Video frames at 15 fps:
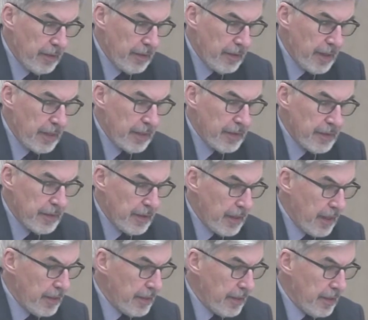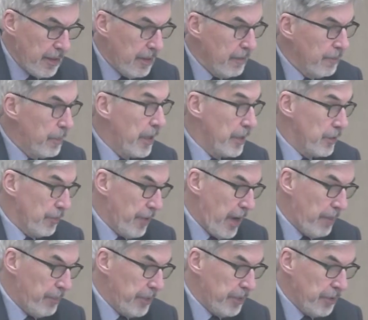that is the idea of bus
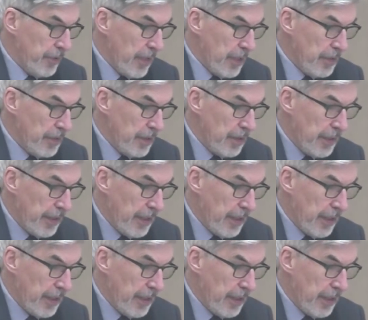rapid transit,